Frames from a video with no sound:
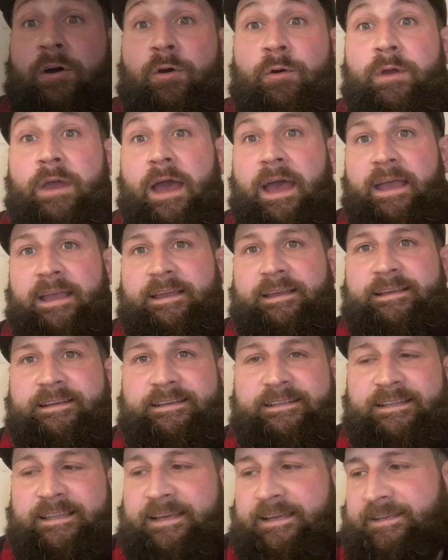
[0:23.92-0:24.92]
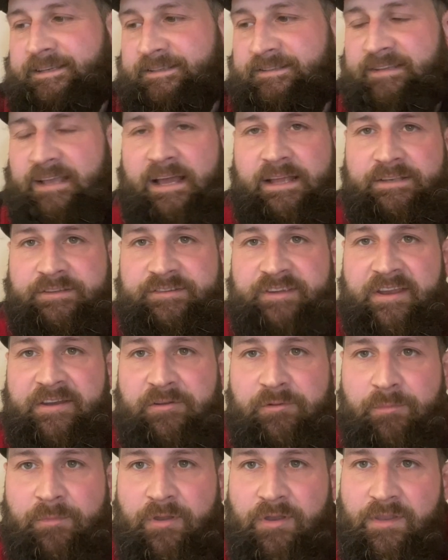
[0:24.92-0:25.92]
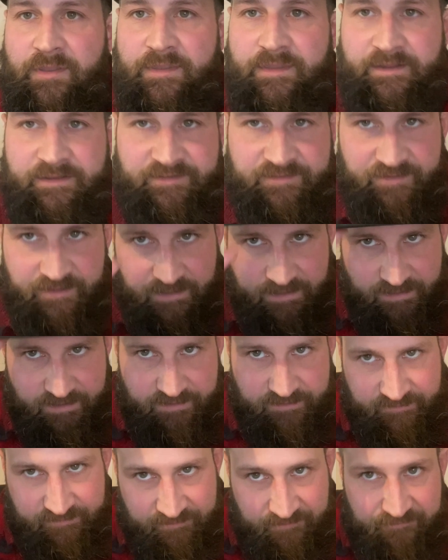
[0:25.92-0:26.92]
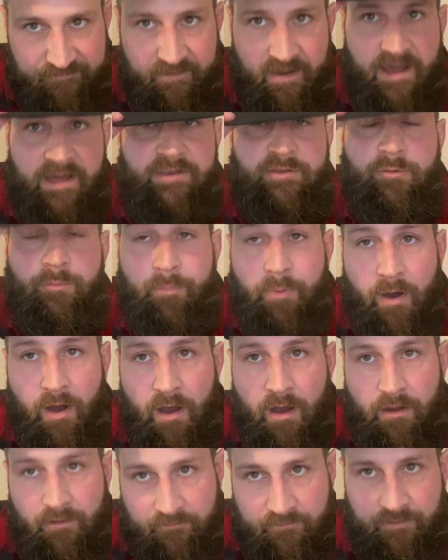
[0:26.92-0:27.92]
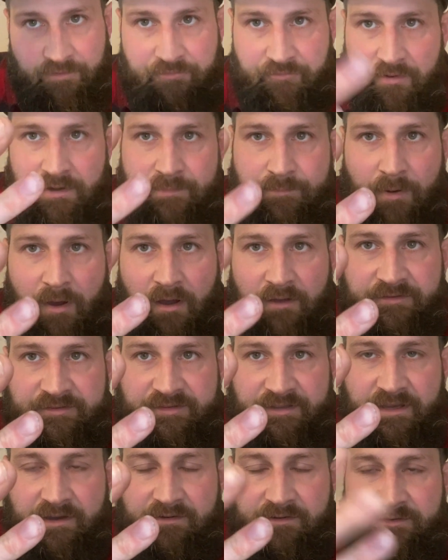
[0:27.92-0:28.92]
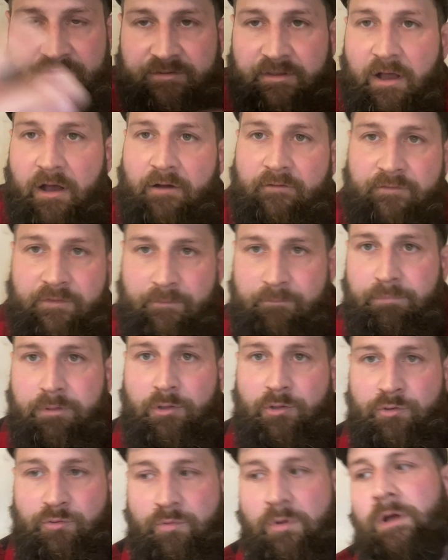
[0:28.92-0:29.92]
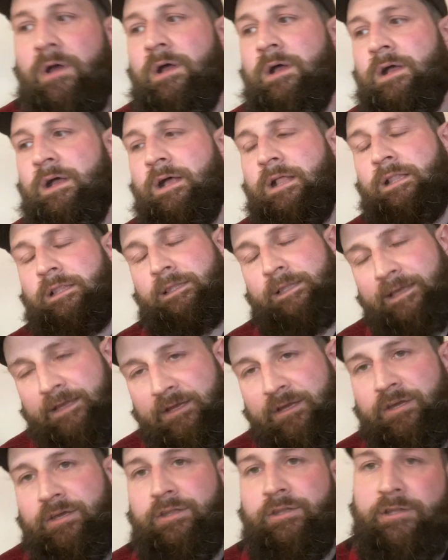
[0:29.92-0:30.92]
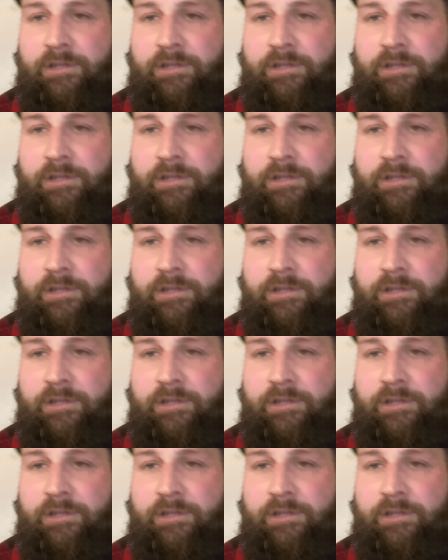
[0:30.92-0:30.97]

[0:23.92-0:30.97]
Okay, ladies and gentlemen, this is the final part of the three-part series of the Blue Lincoln